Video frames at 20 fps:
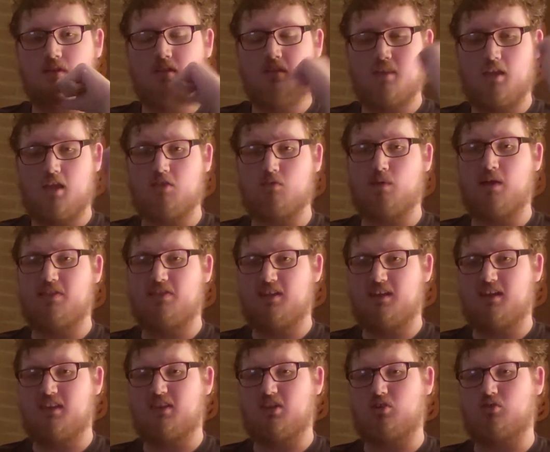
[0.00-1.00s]
That's why I
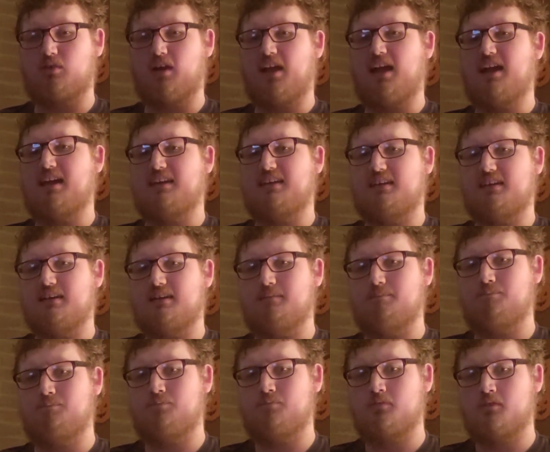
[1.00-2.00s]
think it's a great idea
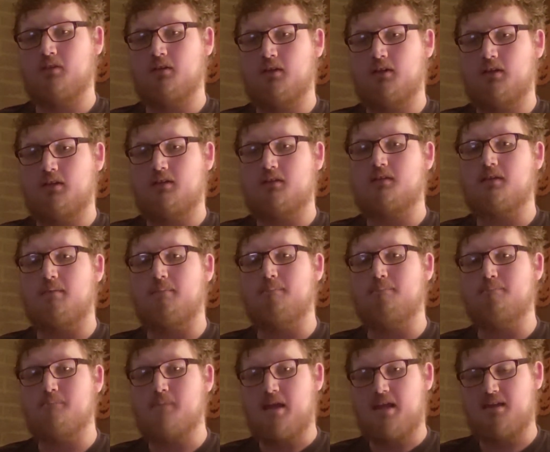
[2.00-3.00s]
to
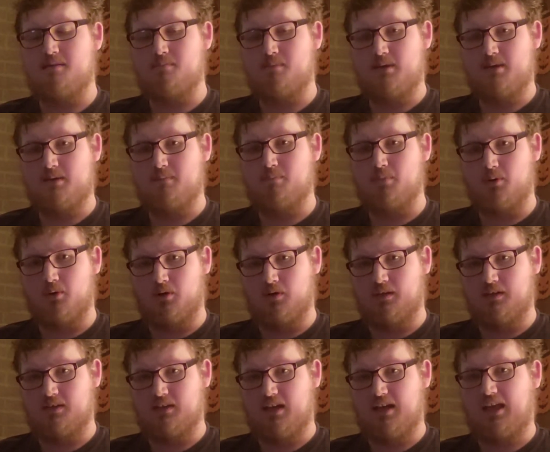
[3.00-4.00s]
maybe
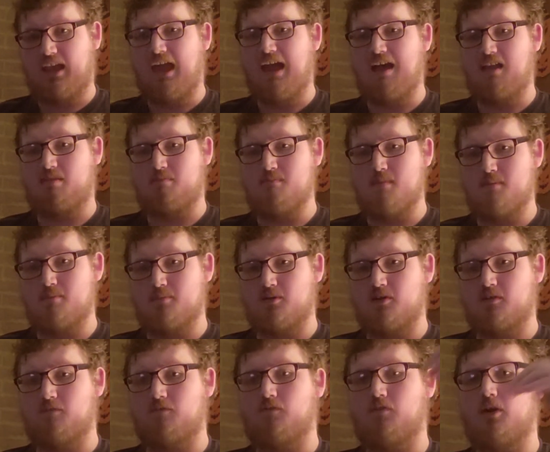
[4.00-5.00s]
put a cast
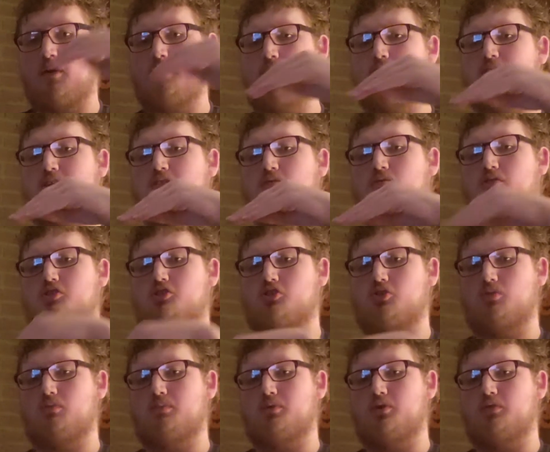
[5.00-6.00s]
member from the
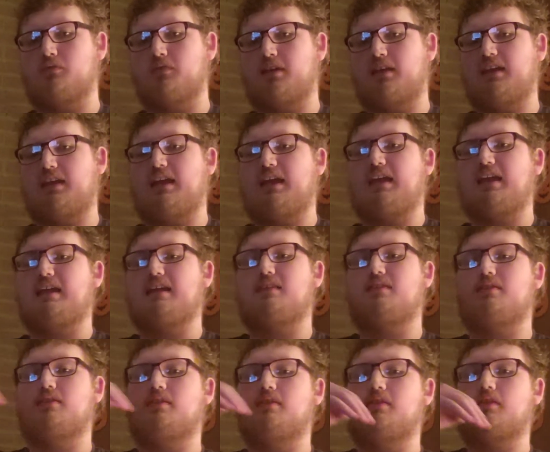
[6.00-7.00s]
original movie
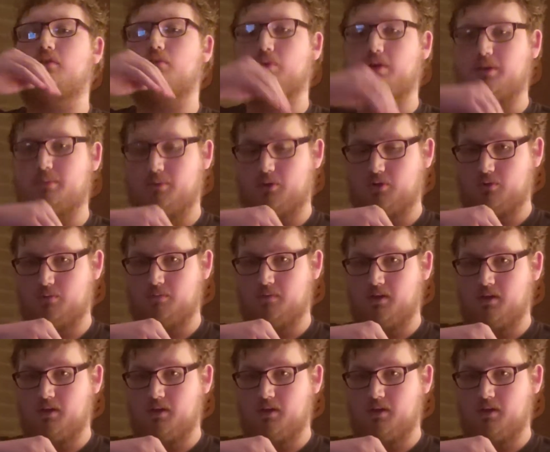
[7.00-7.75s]
in the reboot.